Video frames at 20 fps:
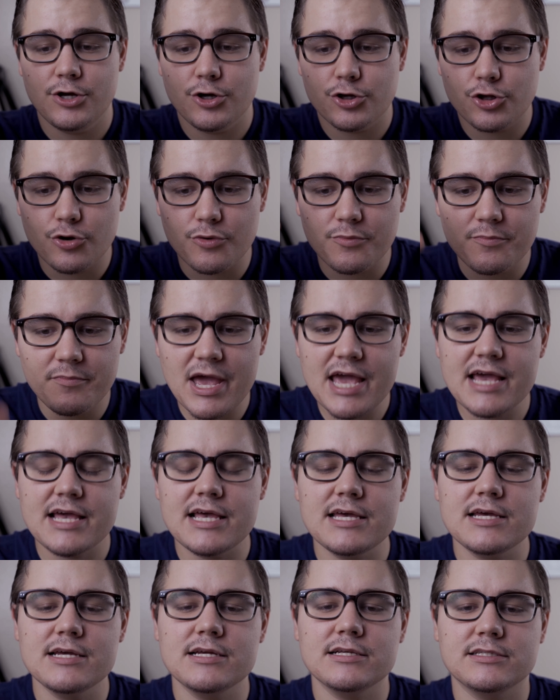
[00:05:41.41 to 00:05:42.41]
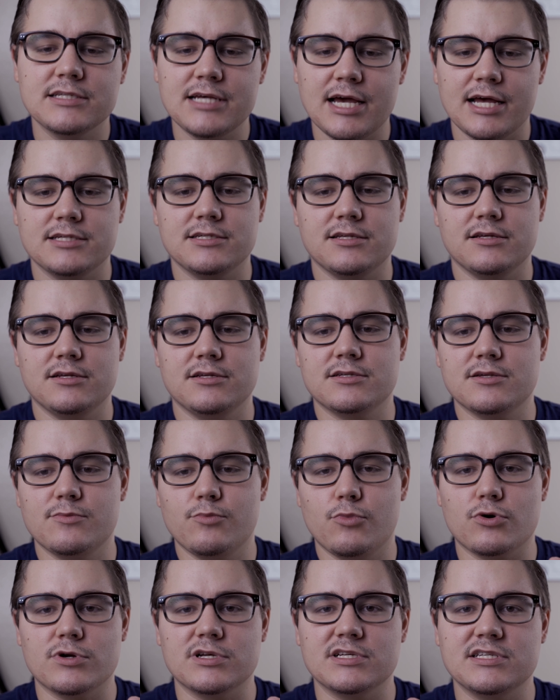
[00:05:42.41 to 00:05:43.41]
You're making Teslas
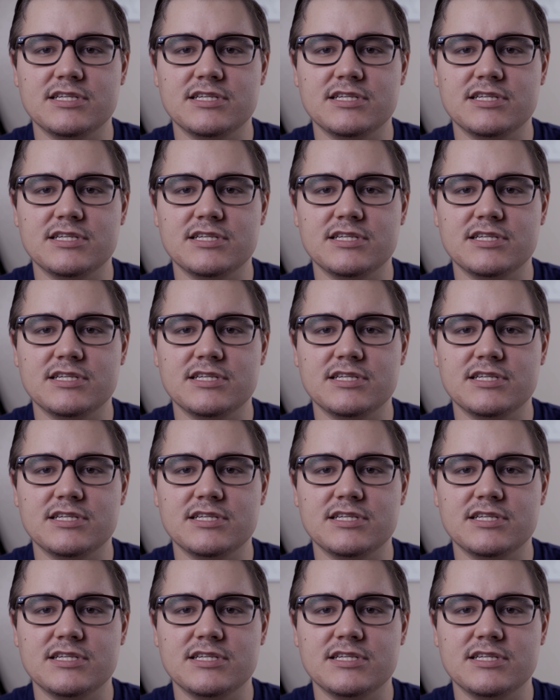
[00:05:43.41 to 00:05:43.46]
more